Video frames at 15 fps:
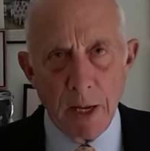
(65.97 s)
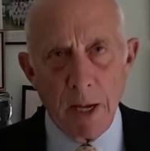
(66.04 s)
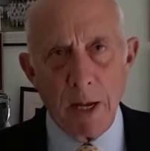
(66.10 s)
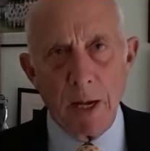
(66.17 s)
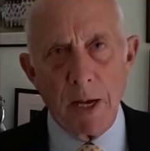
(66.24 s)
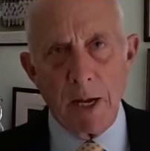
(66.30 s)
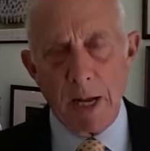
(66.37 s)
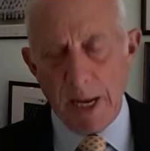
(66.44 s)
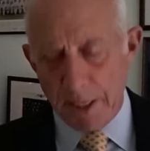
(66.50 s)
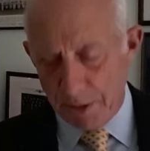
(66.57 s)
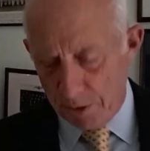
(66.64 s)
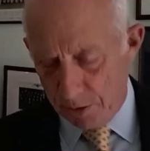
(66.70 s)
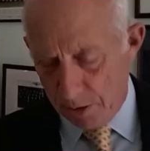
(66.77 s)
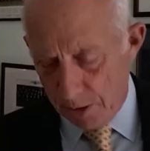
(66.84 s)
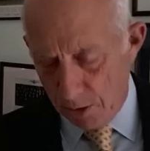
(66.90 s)

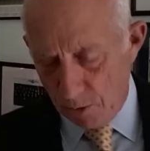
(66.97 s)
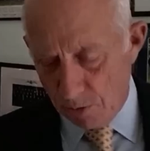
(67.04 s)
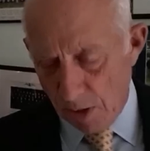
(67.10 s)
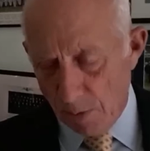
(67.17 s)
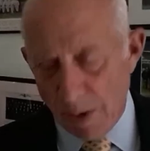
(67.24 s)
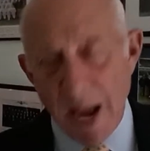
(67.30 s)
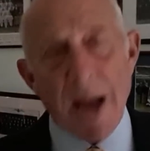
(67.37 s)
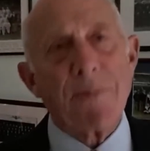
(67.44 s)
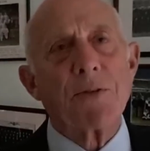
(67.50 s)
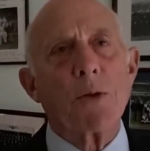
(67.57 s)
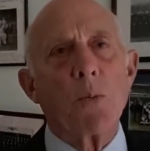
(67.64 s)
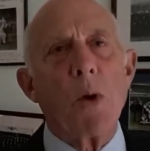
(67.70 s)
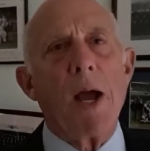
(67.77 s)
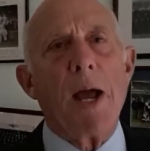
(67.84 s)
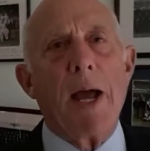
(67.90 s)
And you don't have
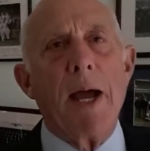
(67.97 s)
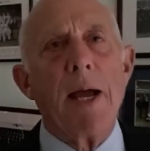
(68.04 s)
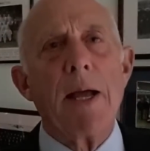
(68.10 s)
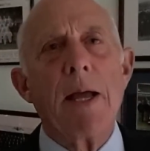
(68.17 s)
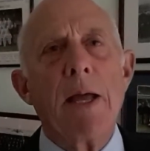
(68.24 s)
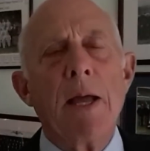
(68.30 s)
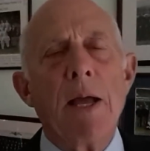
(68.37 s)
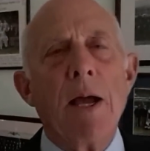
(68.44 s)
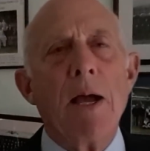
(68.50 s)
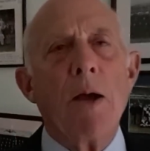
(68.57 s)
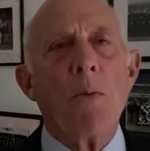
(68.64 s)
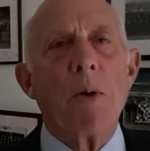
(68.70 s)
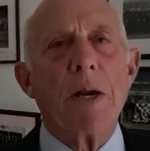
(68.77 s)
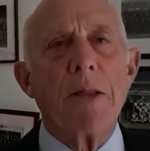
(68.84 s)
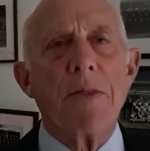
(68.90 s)
to wear
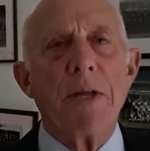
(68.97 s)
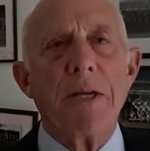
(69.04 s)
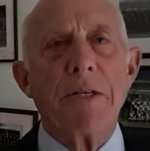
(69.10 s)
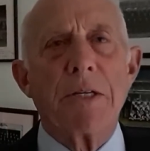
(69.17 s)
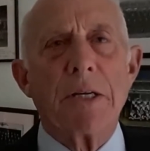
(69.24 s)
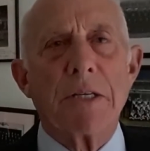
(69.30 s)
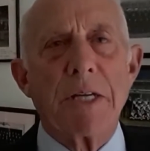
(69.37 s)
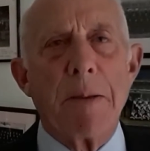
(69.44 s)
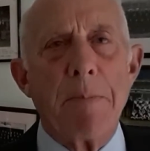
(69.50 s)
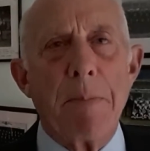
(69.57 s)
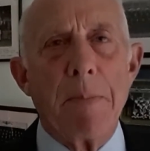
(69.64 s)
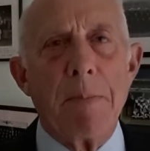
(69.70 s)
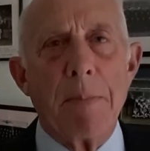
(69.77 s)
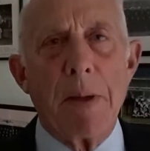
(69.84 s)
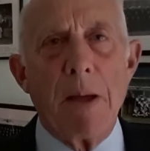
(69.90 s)
one of these
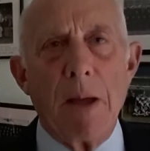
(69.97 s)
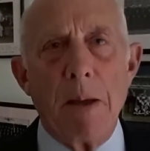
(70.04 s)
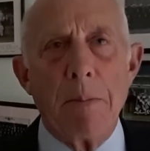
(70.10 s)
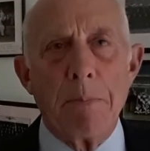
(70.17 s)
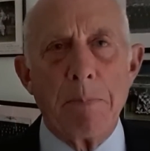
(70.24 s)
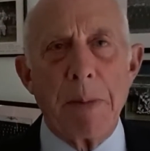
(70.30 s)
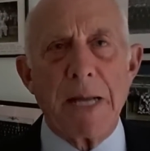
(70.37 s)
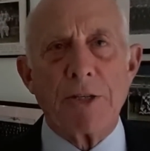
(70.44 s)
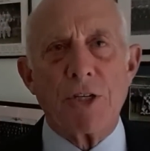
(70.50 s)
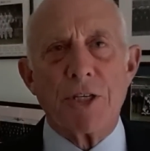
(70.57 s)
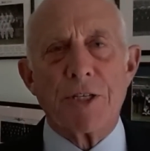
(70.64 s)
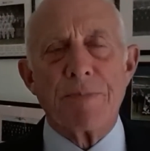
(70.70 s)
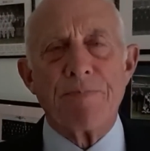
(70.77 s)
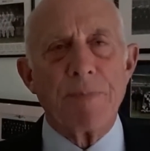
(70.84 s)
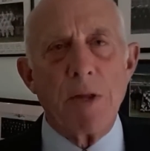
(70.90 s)
exempt
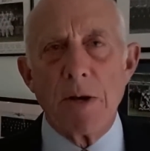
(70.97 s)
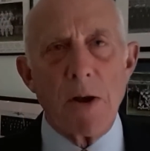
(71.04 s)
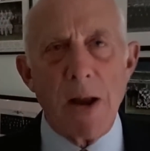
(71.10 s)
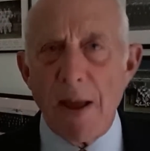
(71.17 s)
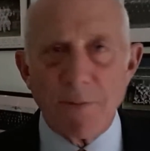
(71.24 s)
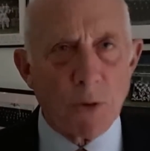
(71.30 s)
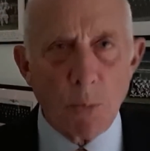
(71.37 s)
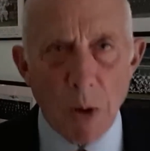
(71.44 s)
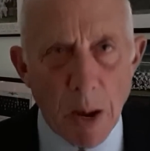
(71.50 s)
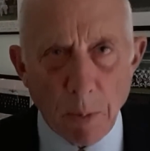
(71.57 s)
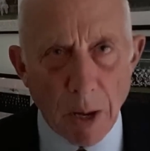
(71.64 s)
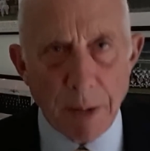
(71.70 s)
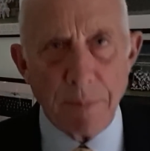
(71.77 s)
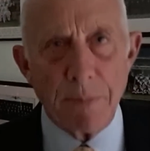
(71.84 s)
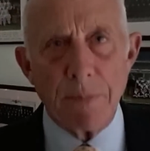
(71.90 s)
badges. You don't have to wear
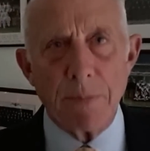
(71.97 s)
one.